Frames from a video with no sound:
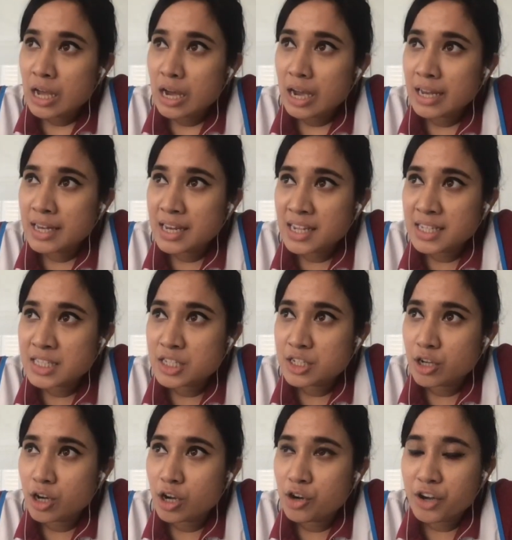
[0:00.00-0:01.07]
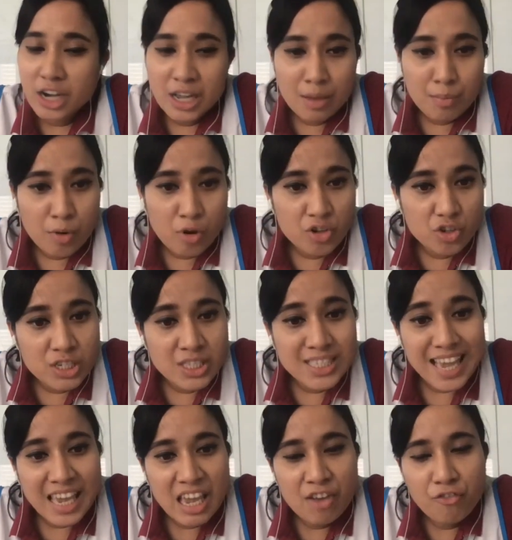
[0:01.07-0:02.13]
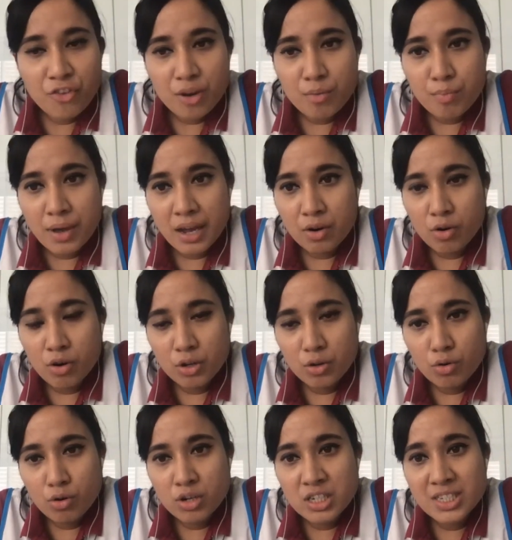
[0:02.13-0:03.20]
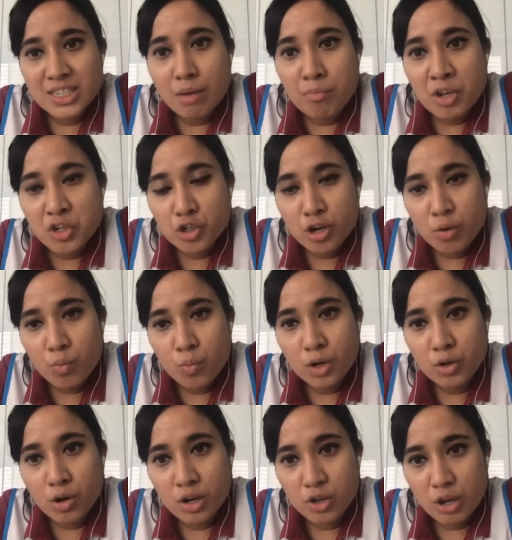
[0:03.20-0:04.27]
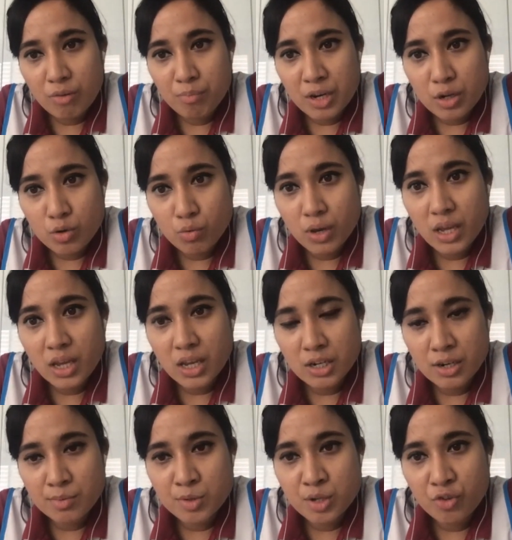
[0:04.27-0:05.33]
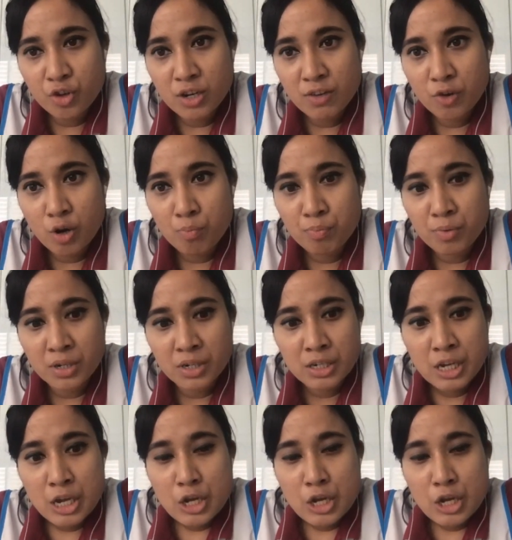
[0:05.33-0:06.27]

I think it's really about just taking feedback, or, the summation of what all you have been doing in terms of your development.